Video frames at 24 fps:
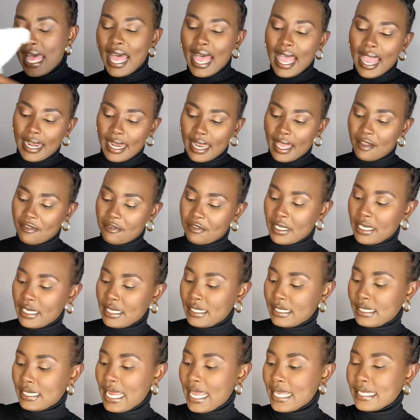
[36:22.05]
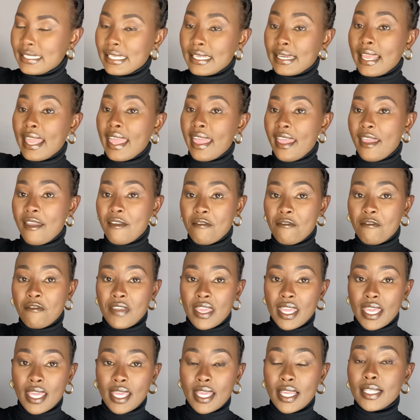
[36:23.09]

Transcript: I love it. It's nice and heavy.